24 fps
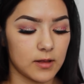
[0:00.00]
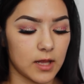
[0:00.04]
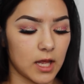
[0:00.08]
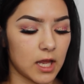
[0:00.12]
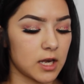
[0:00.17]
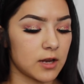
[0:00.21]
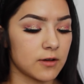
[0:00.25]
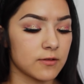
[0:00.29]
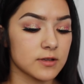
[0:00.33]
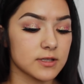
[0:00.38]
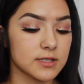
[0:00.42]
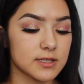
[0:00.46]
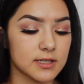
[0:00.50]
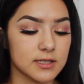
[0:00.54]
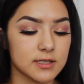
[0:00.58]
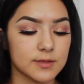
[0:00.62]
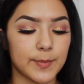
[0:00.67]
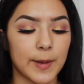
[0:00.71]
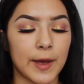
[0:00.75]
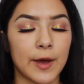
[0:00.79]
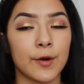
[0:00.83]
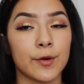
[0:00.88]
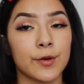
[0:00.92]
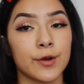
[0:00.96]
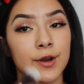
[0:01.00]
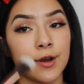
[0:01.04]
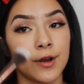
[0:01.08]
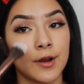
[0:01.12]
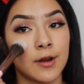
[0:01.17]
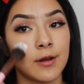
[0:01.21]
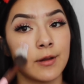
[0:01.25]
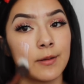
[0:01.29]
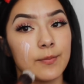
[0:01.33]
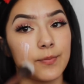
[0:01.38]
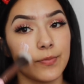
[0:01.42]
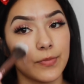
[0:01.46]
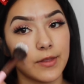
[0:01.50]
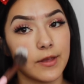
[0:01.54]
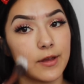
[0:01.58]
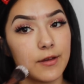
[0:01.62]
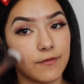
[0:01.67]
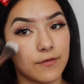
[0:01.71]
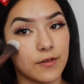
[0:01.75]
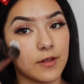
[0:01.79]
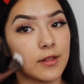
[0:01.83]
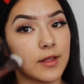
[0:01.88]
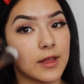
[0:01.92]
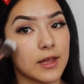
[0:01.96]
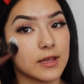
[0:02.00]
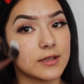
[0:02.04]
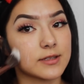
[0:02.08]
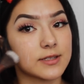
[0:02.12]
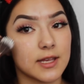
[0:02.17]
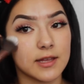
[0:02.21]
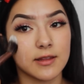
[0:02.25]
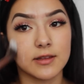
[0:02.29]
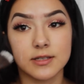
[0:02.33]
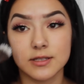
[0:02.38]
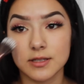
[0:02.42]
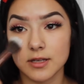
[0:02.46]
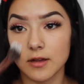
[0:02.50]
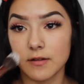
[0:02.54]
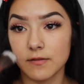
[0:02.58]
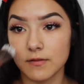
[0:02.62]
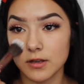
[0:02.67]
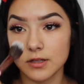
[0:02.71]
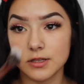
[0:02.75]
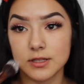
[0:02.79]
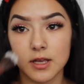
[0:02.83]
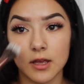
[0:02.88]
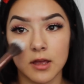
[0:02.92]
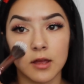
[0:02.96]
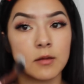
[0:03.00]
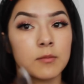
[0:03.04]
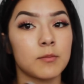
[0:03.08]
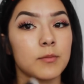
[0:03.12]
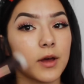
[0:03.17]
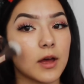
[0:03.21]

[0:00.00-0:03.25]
I know it says powder. I feel like I say this every time,